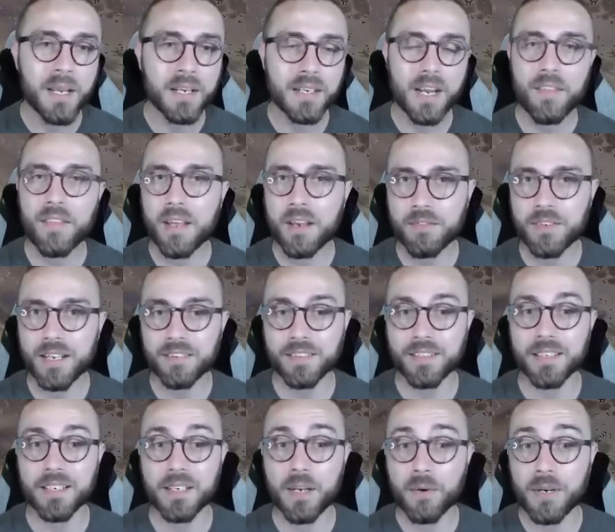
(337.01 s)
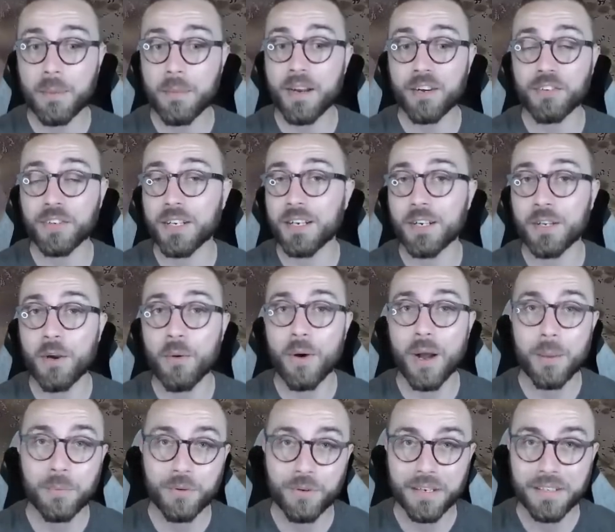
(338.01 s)
Now that I've tested it out, I'm actually going to go
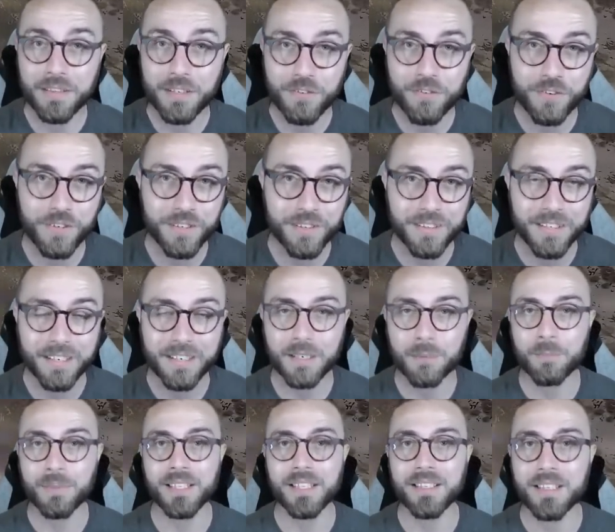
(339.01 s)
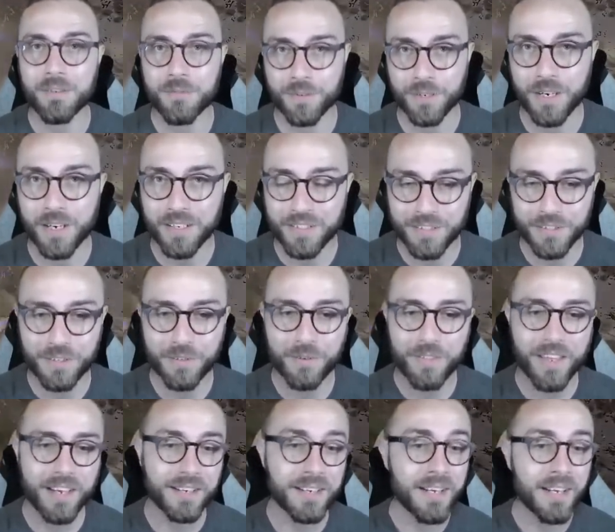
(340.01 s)
upgrade this shield. I completely forgot to do
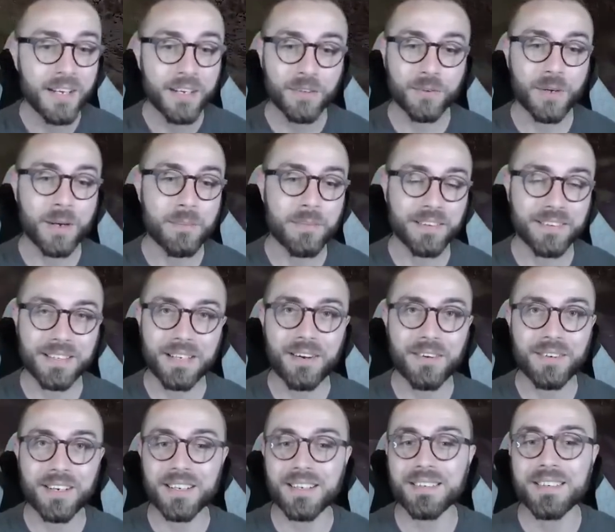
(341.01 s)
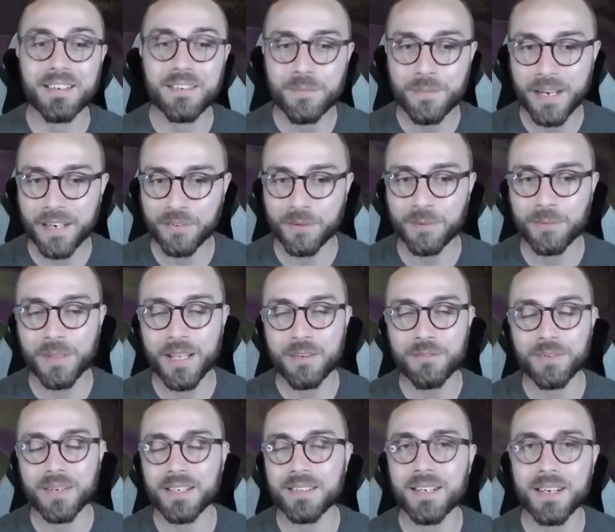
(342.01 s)
that. So I'm missing out on a ton of maximum
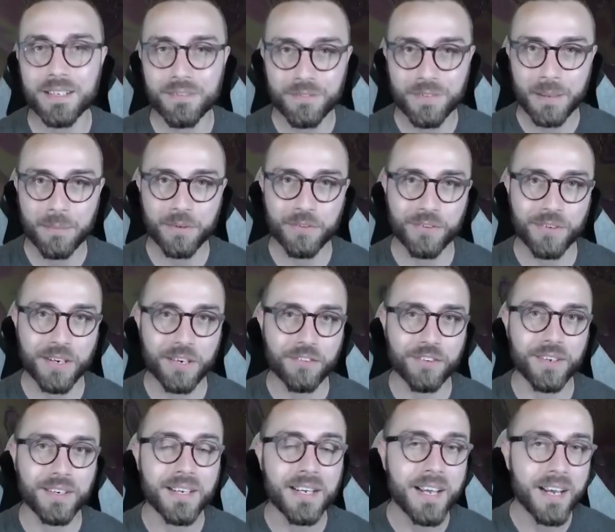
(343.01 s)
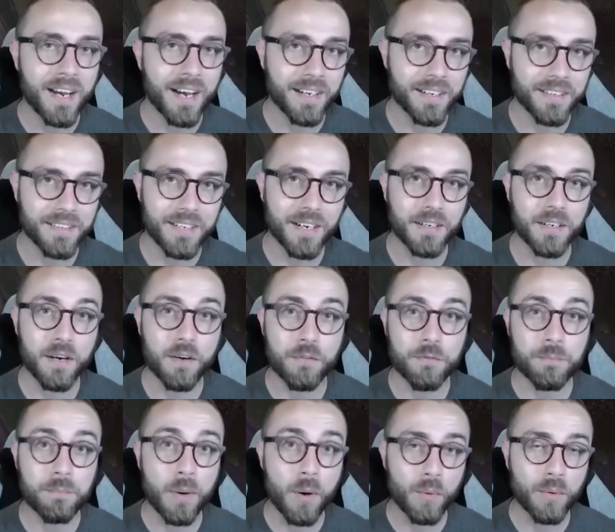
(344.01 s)
life, a ton of damage reduction, and a ton
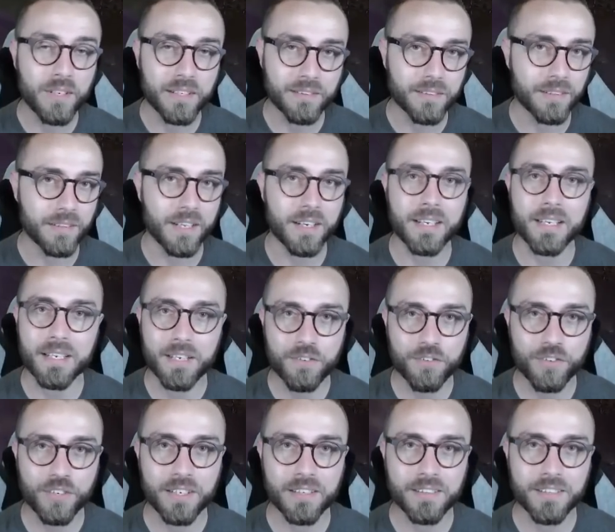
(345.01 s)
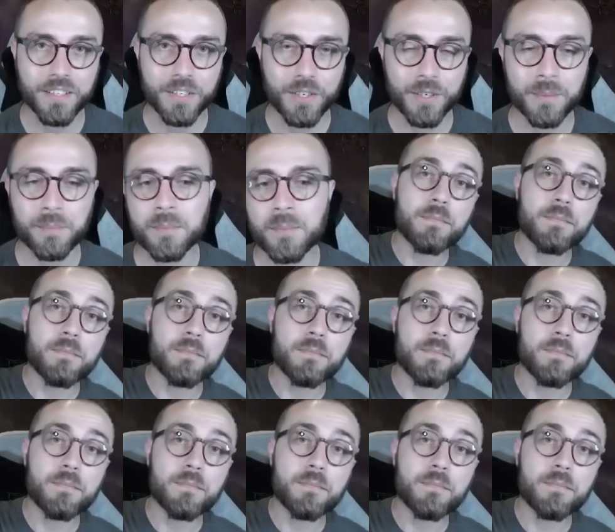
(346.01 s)
of bonus lucky hit chance here.